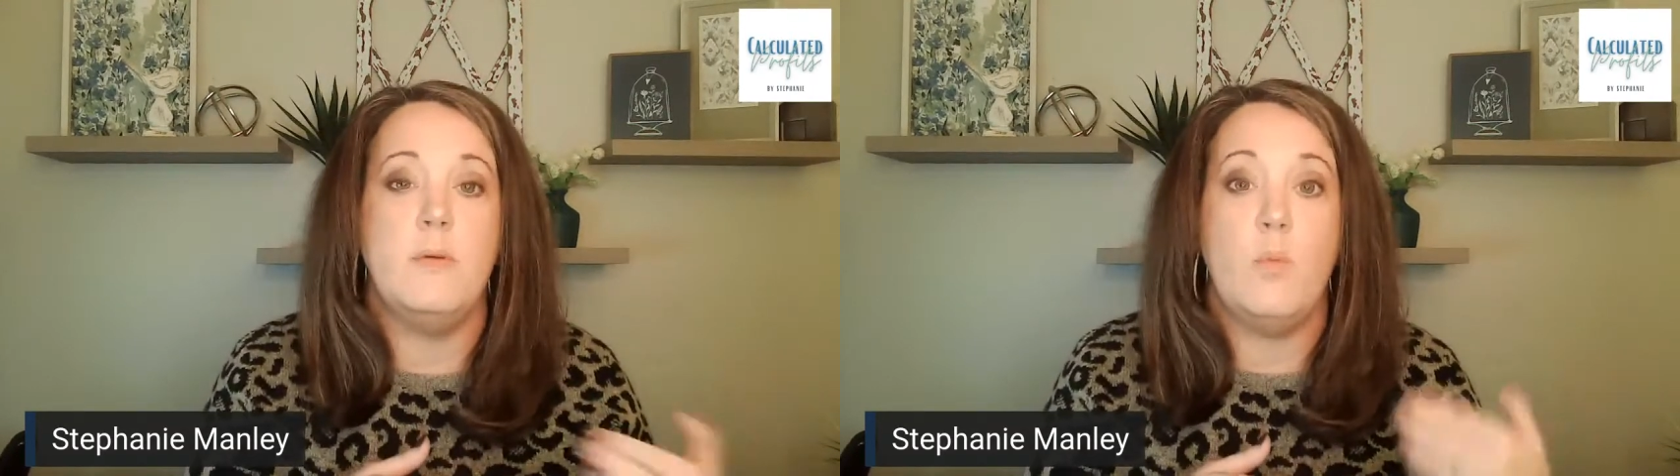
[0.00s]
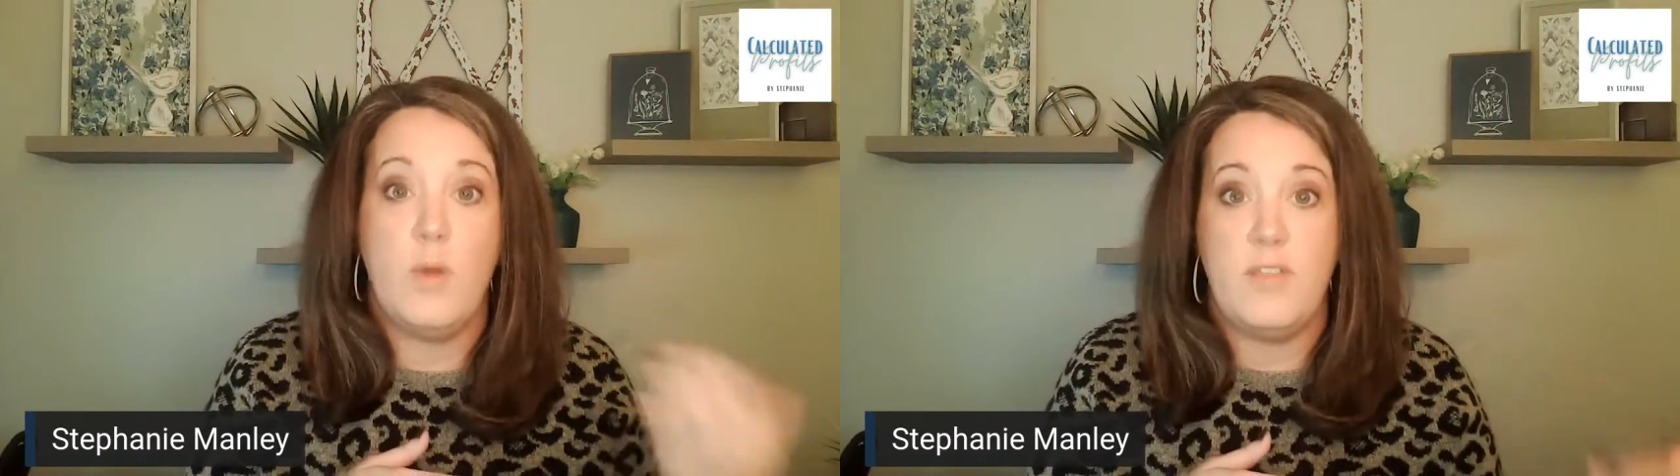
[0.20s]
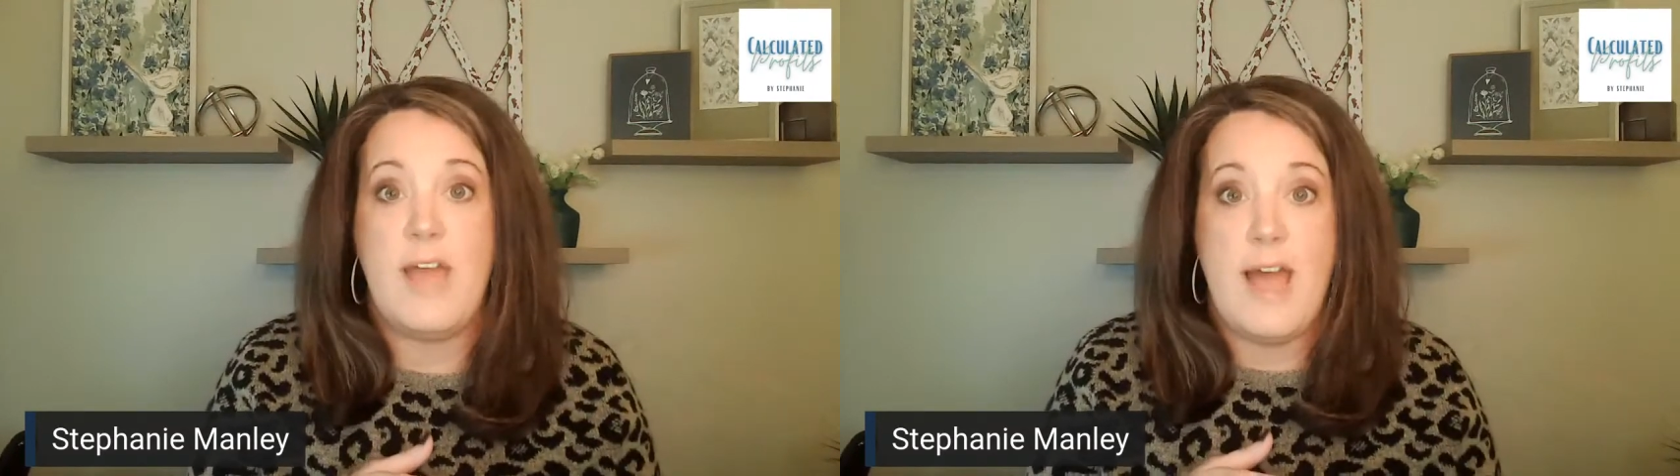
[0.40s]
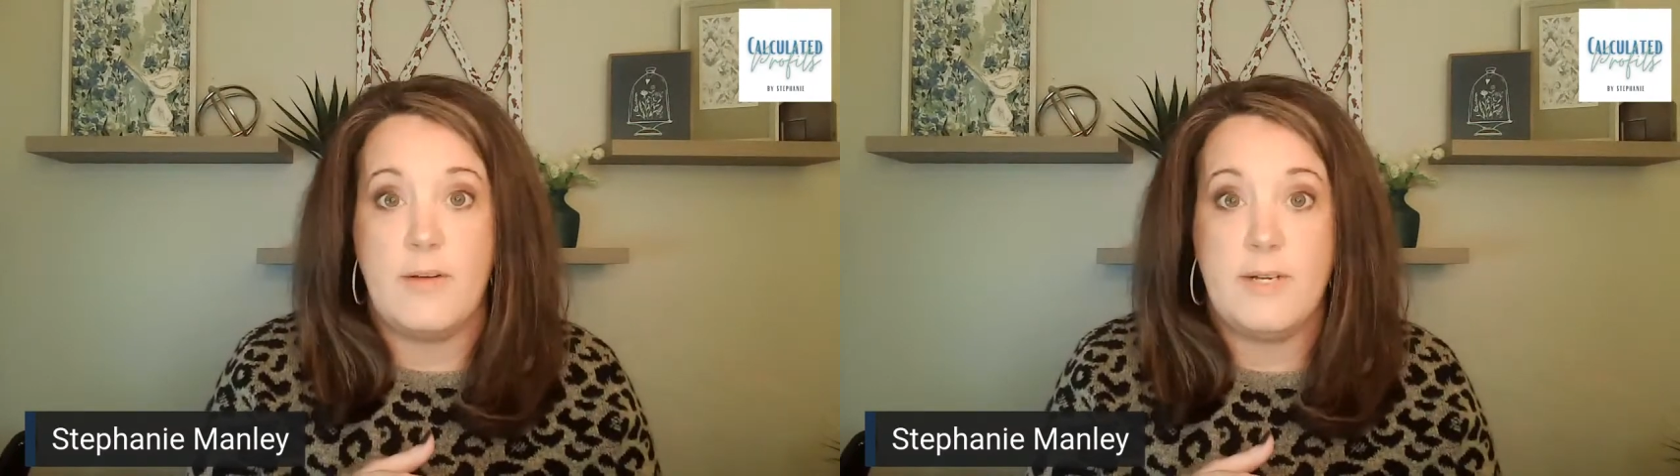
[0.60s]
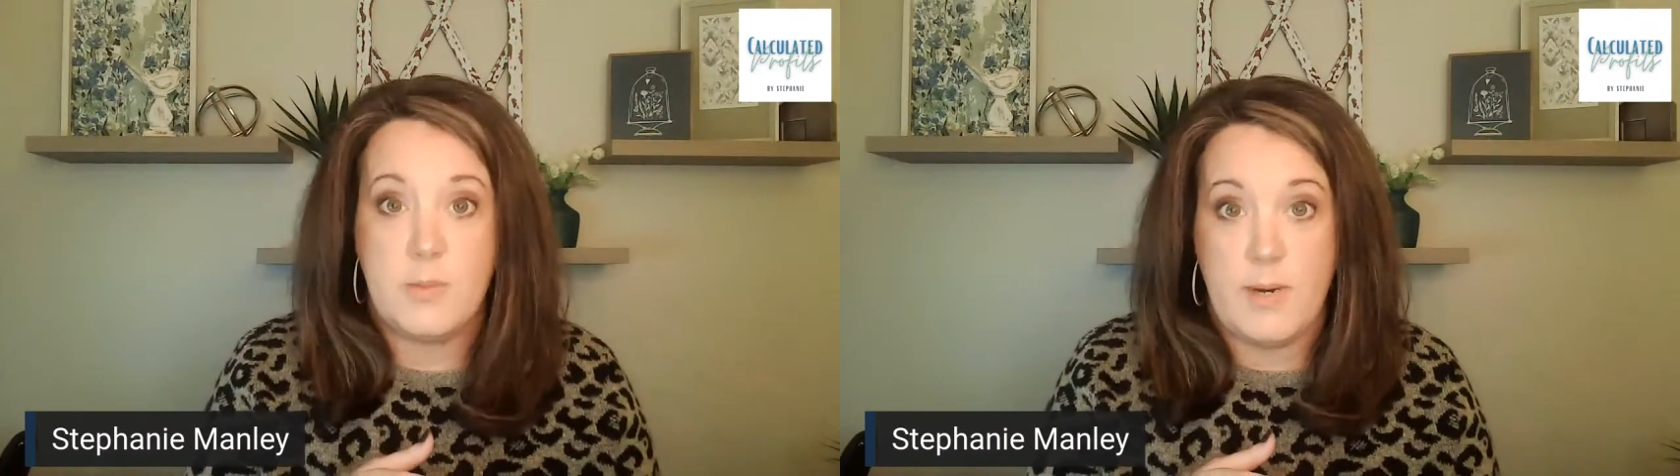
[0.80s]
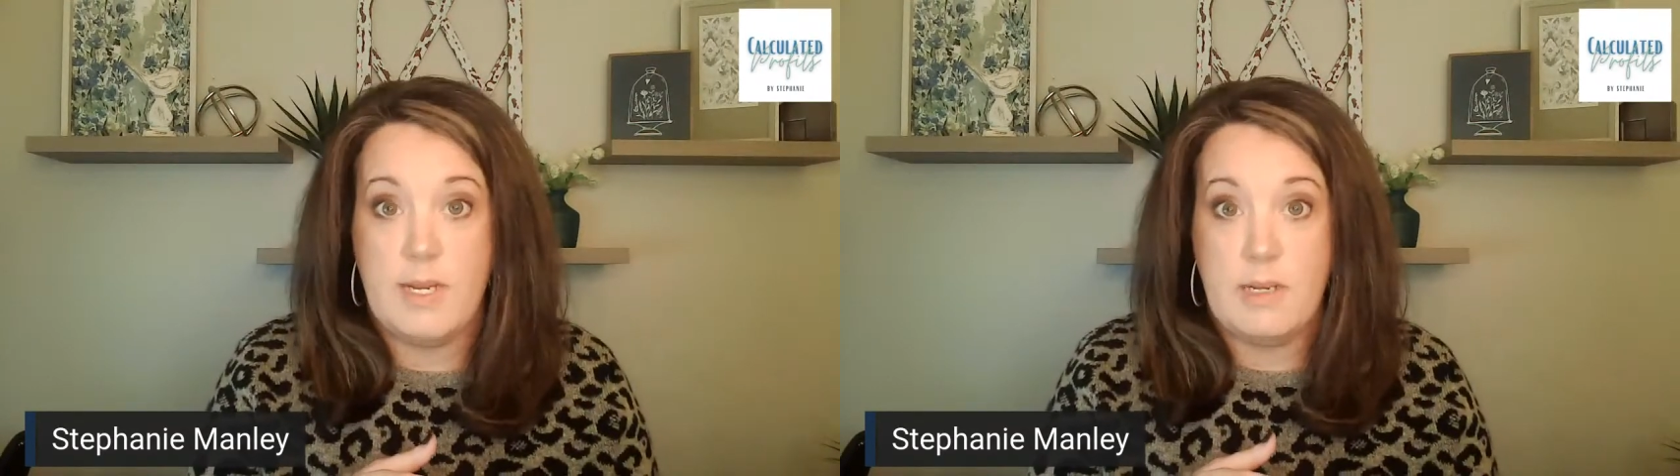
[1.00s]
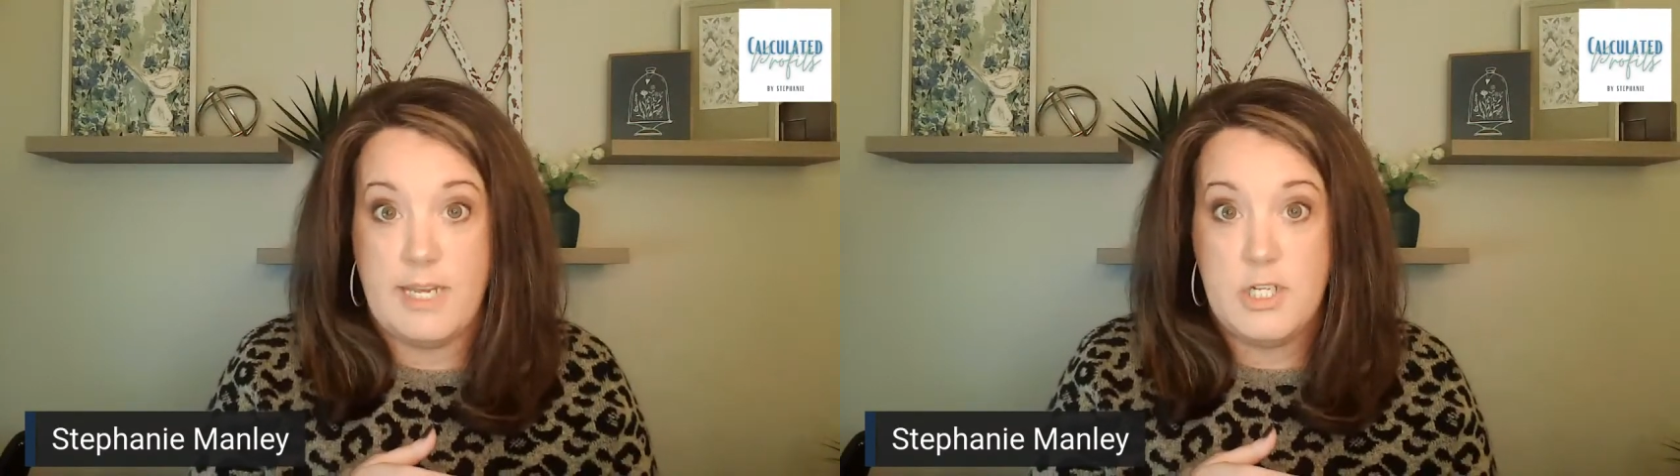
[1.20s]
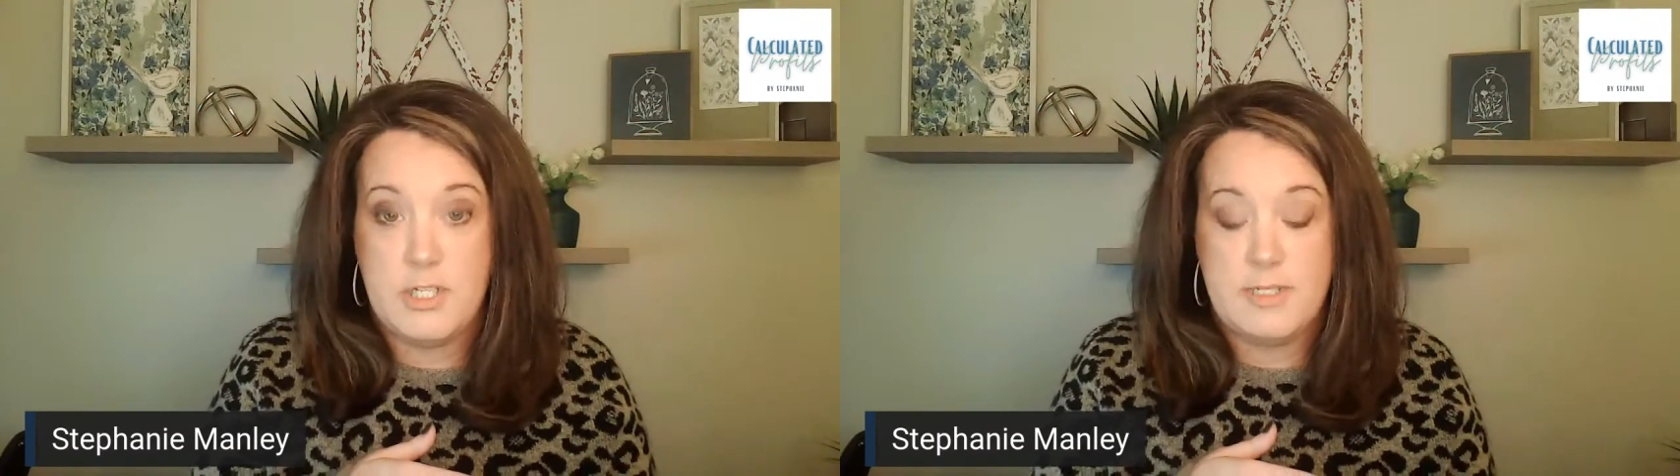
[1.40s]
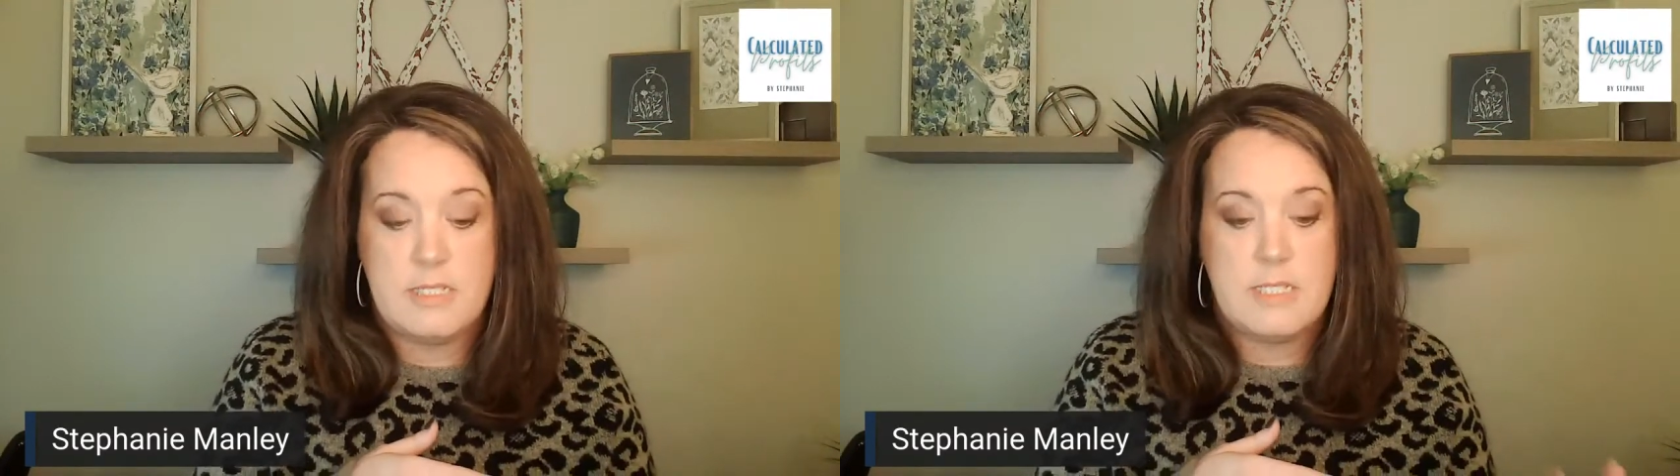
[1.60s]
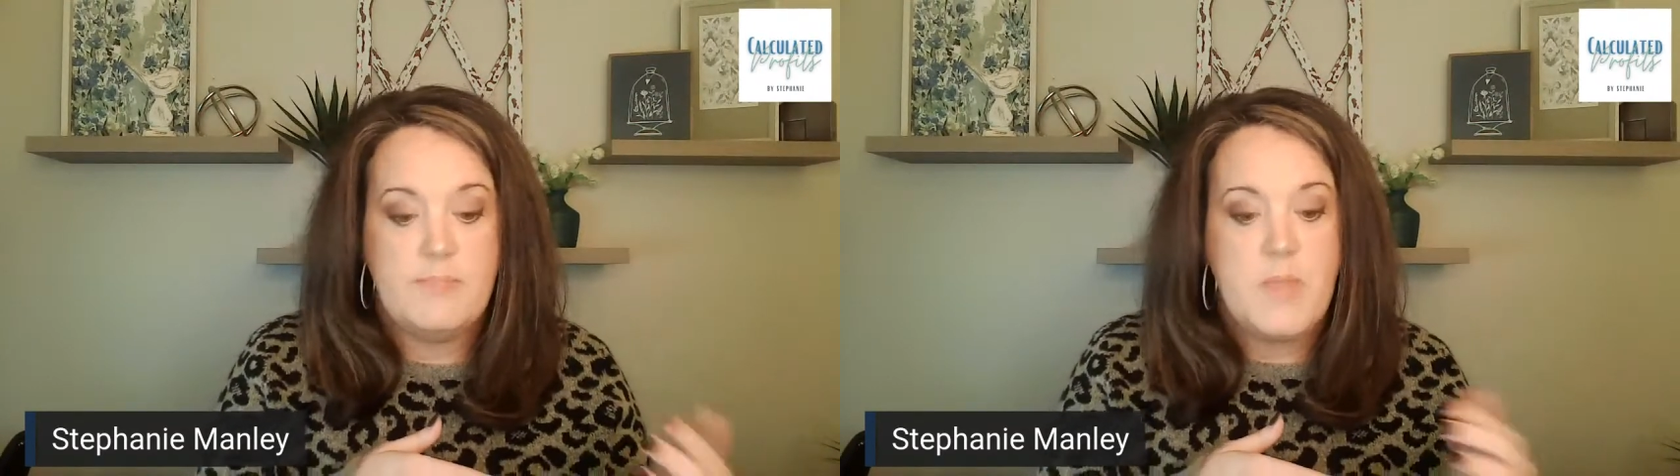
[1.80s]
with the IRS regulations.